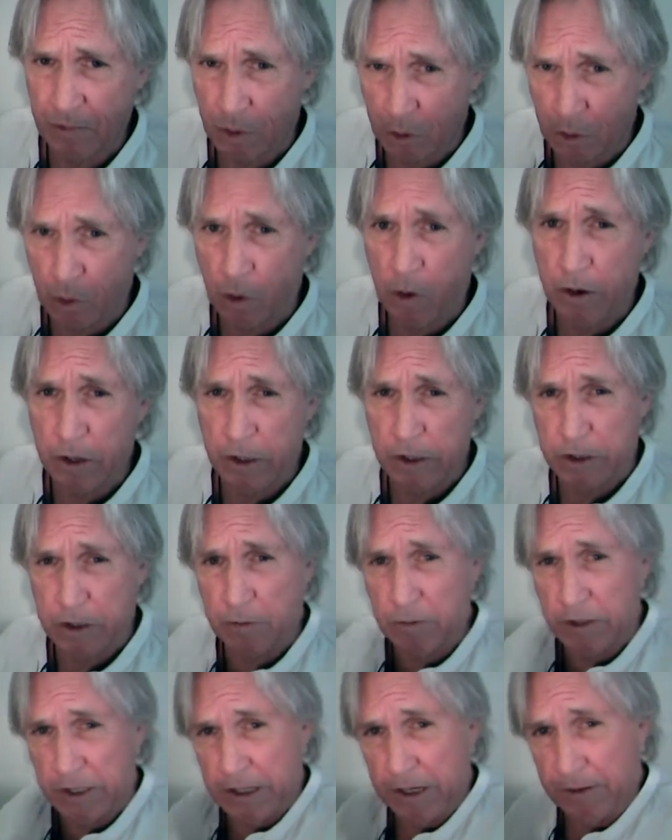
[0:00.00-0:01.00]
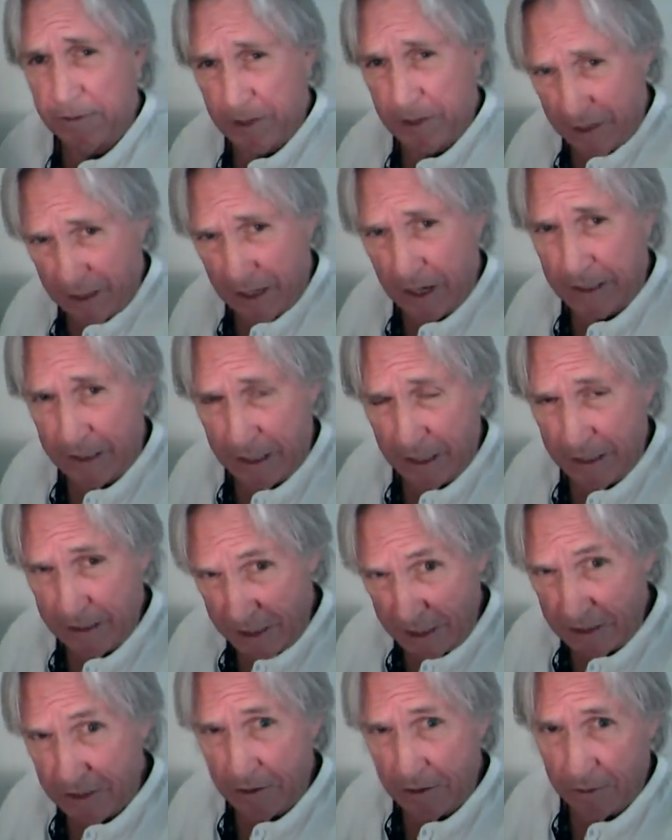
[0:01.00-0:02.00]
The lawyers who received
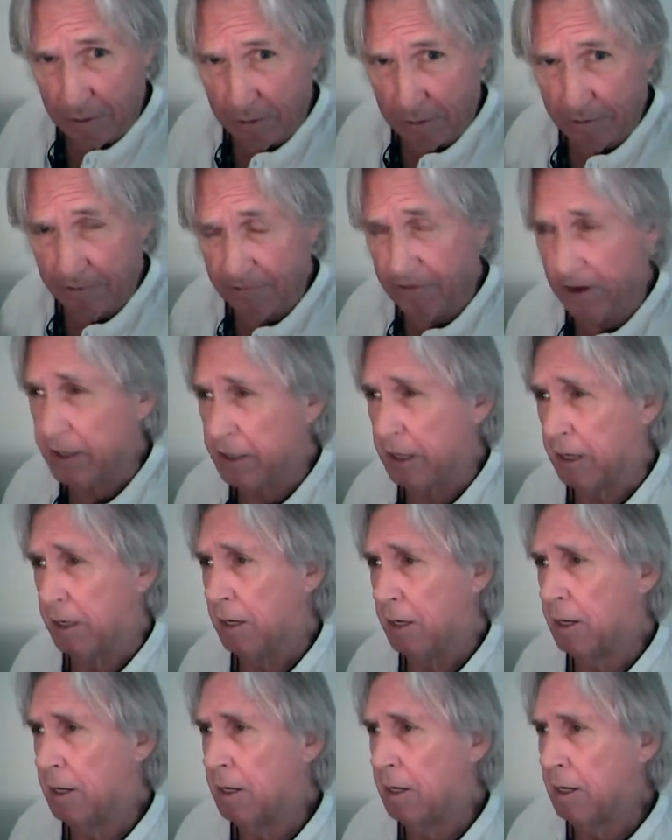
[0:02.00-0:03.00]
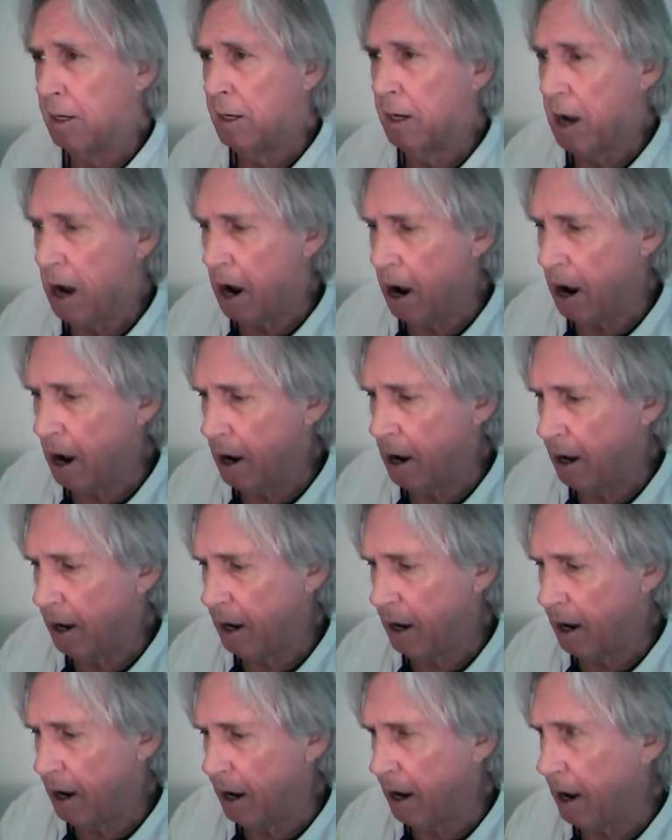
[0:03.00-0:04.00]
additional funding, a
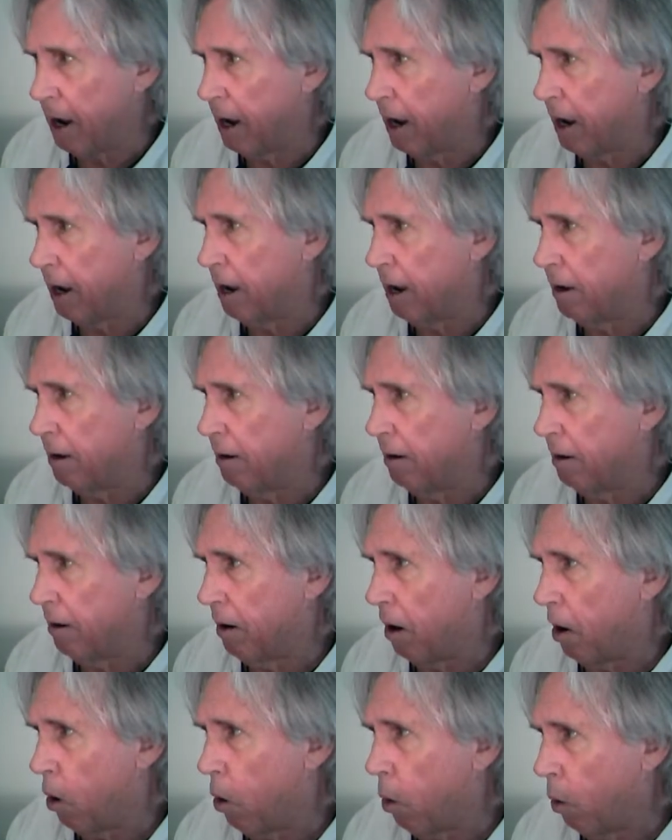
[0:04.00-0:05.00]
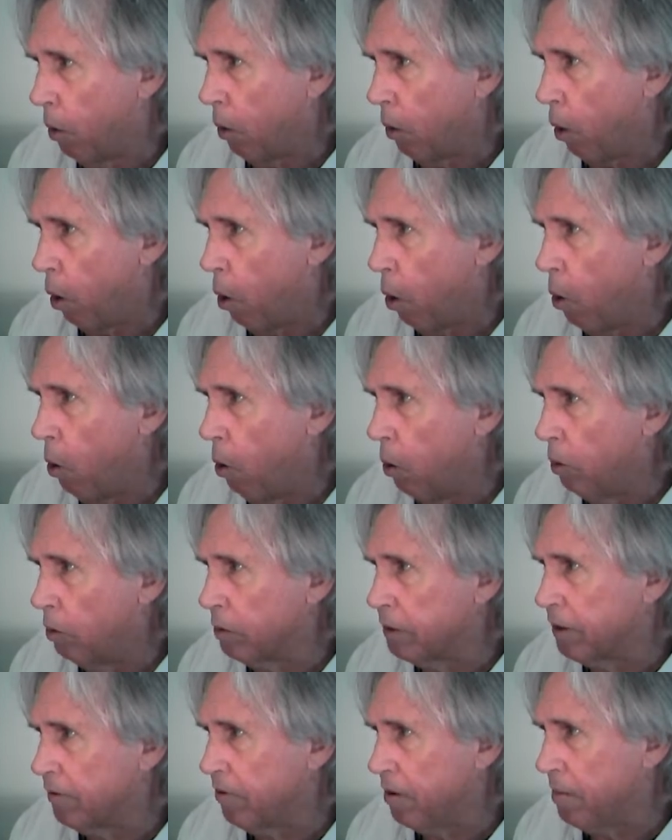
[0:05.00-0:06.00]

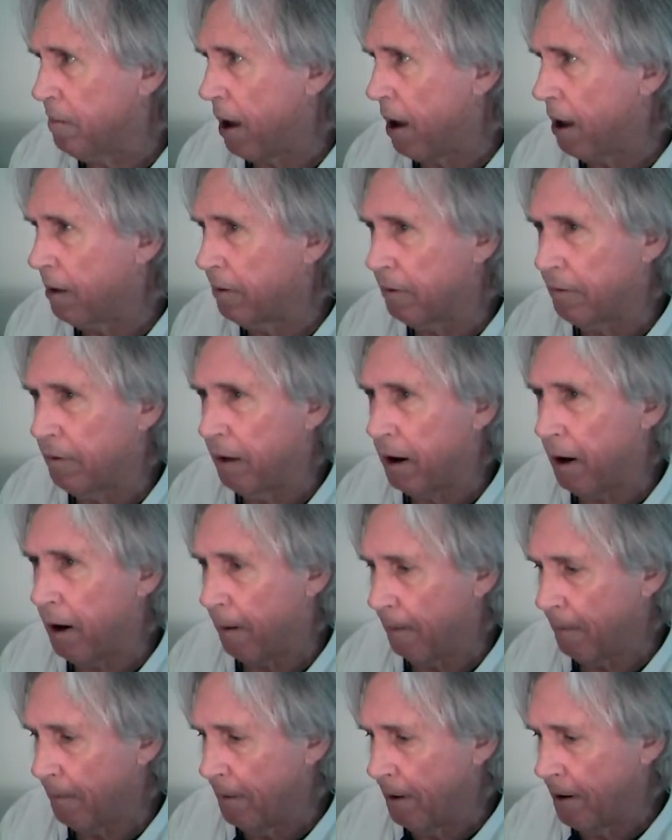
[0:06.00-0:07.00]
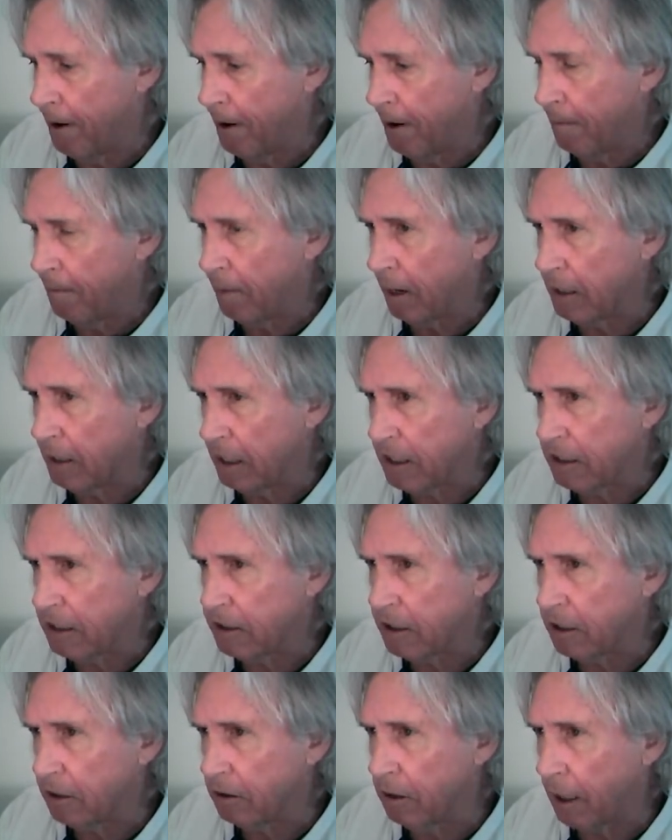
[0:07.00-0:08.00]
whole different matter there. But let's
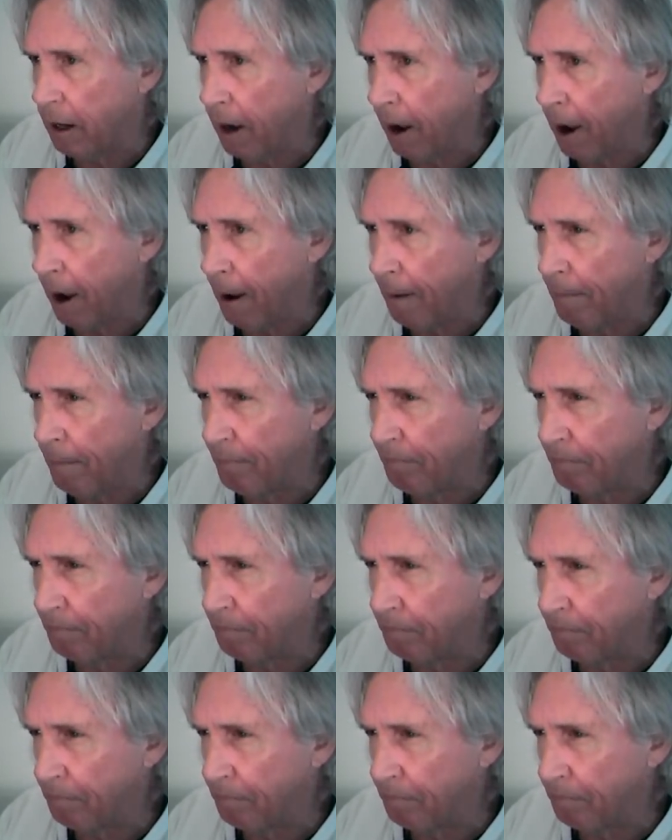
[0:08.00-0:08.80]
just look at